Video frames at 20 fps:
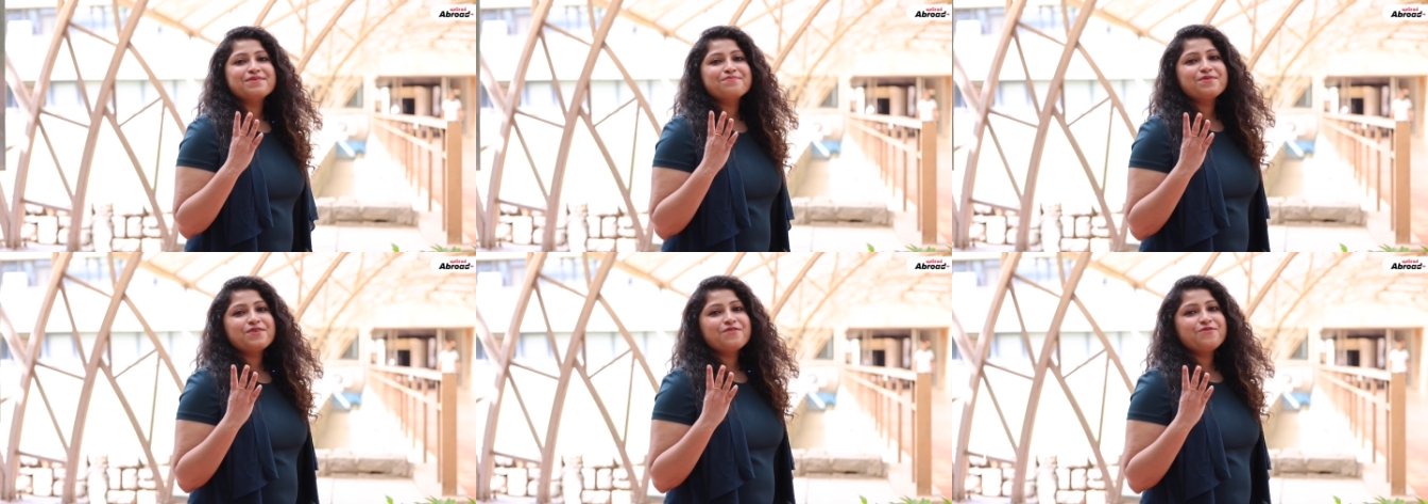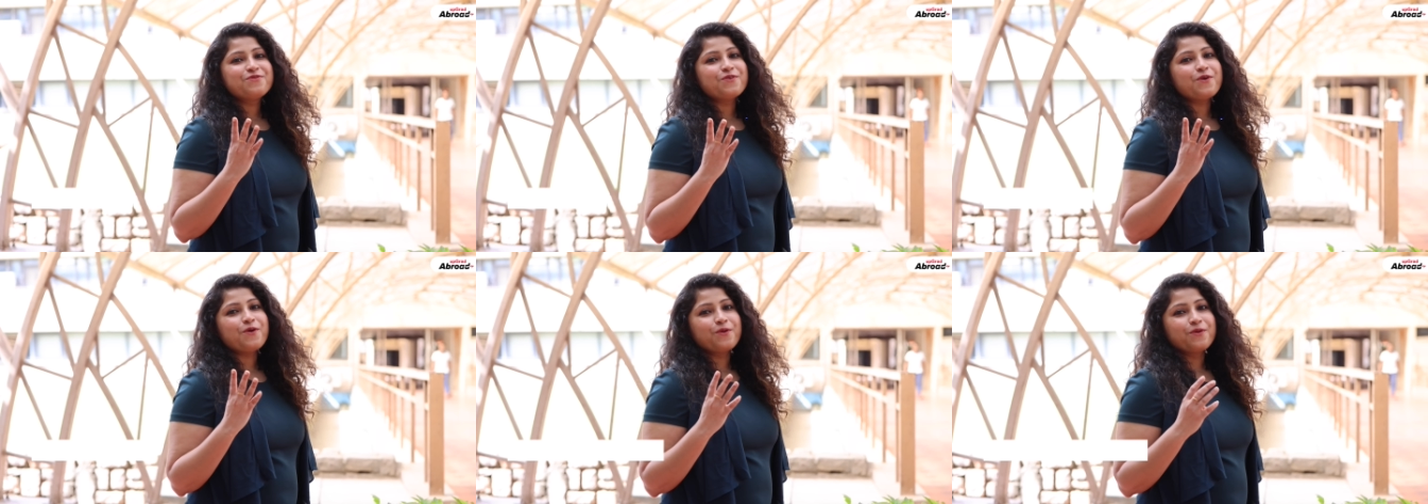Number
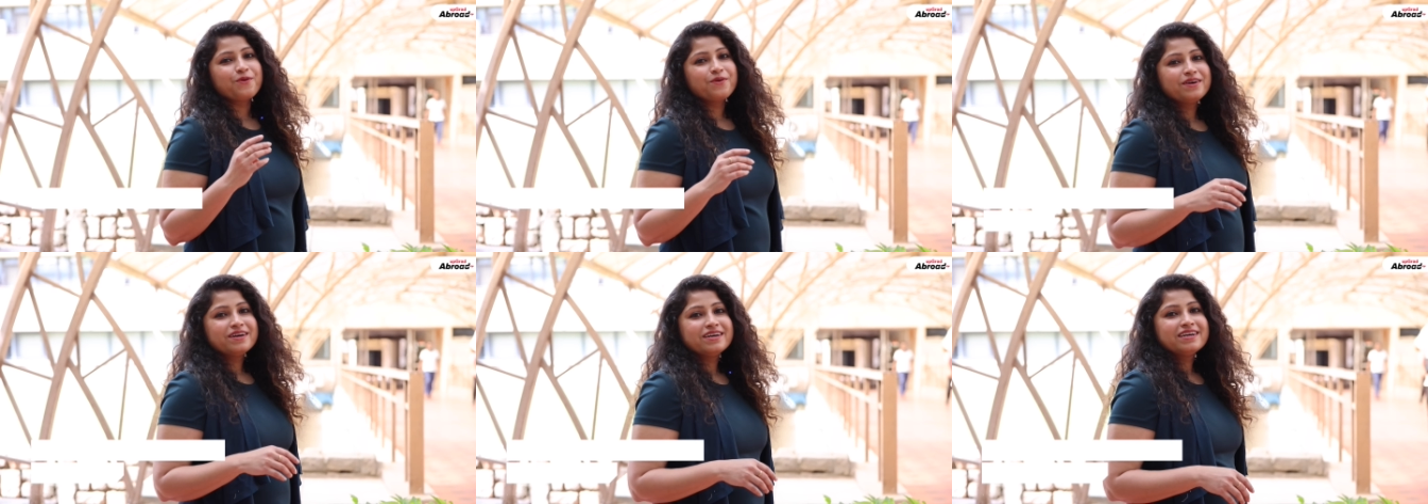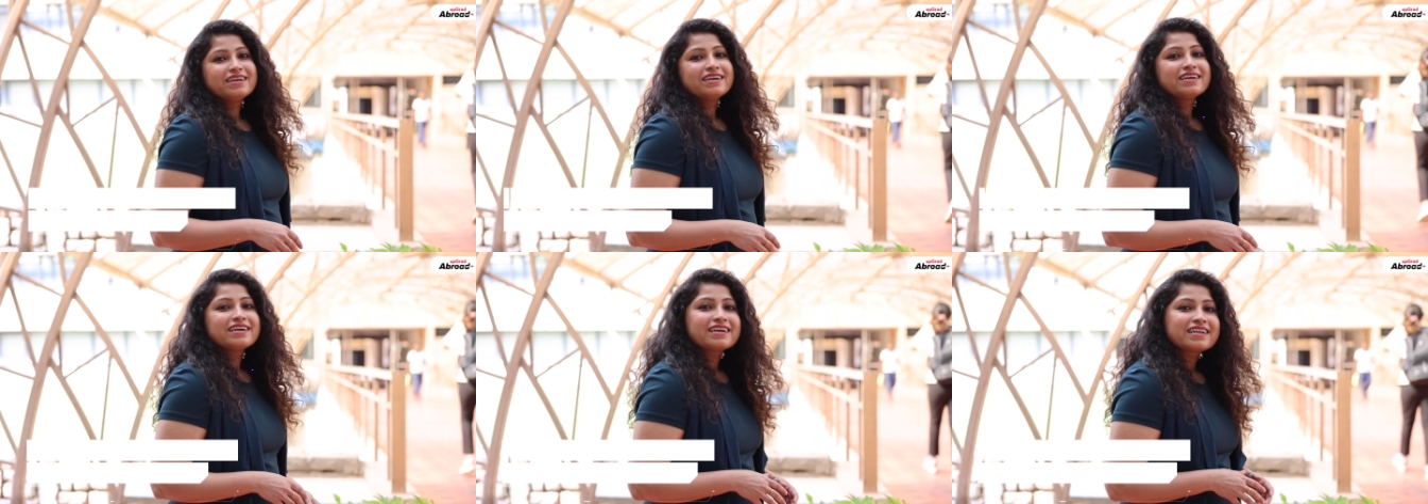four,
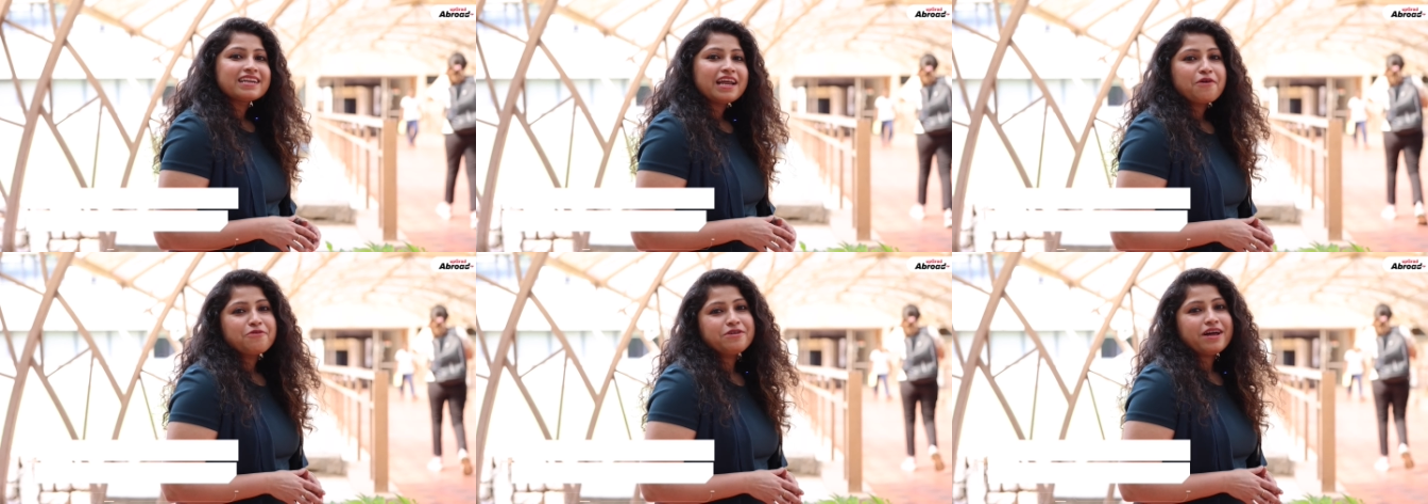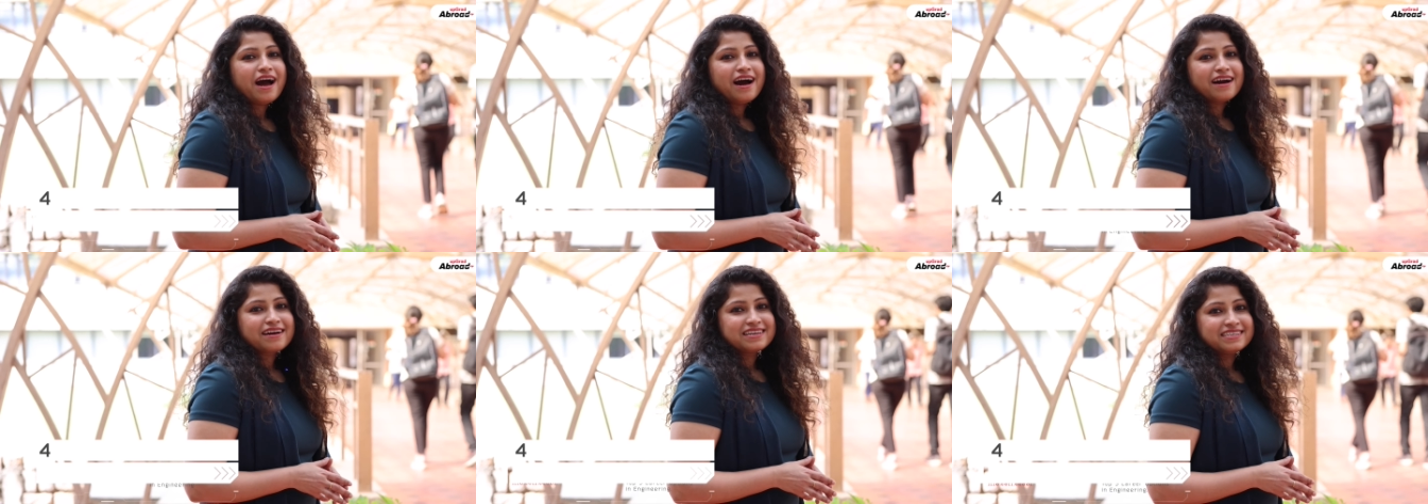Cloud
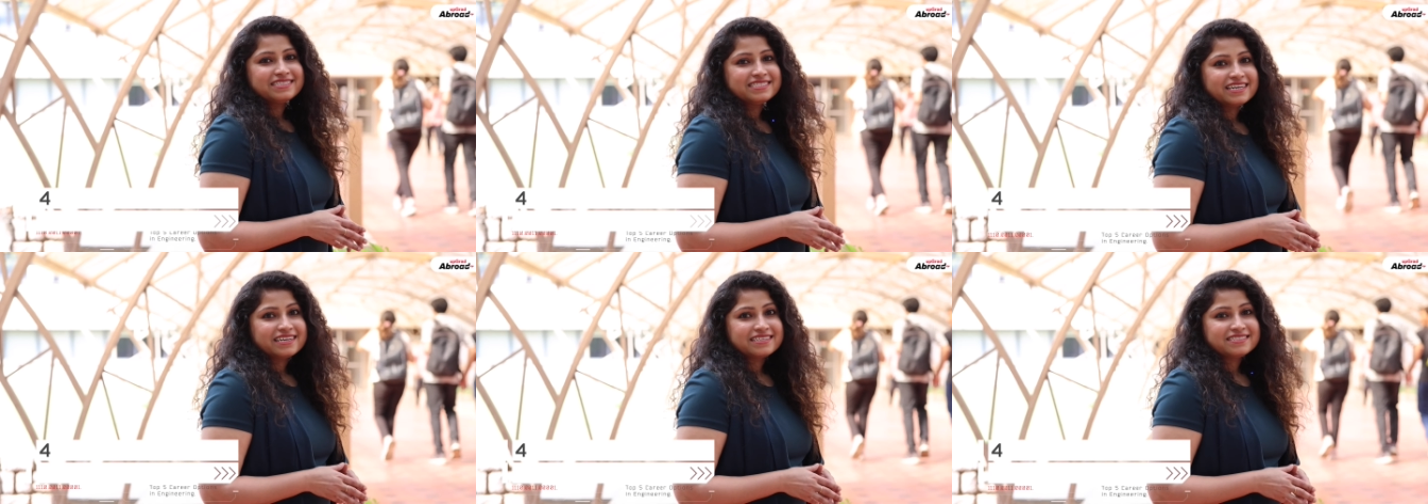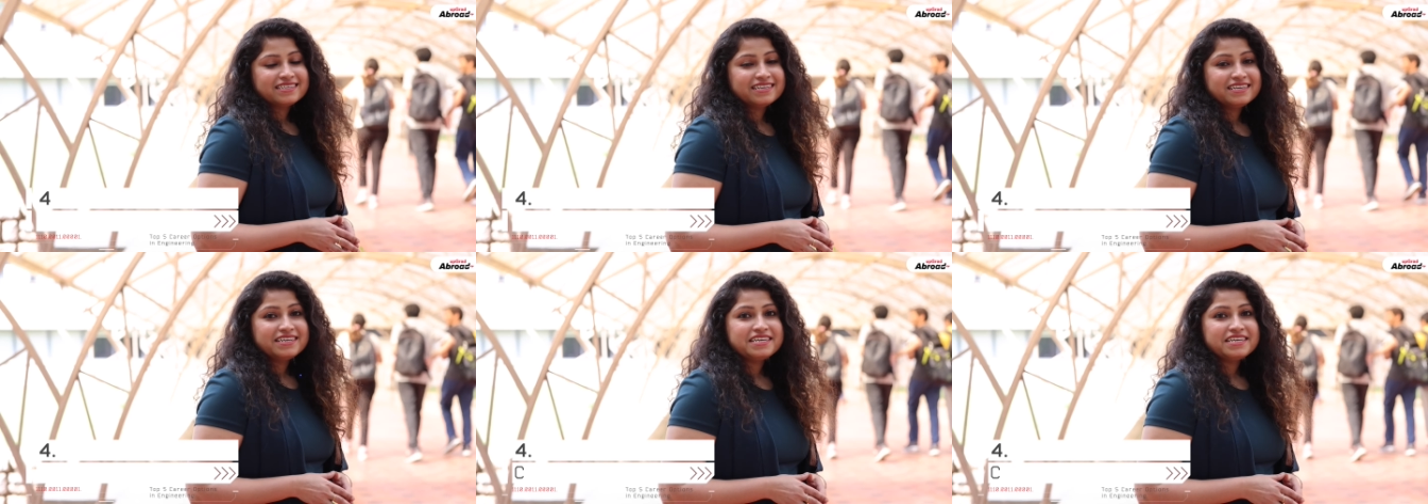Architect.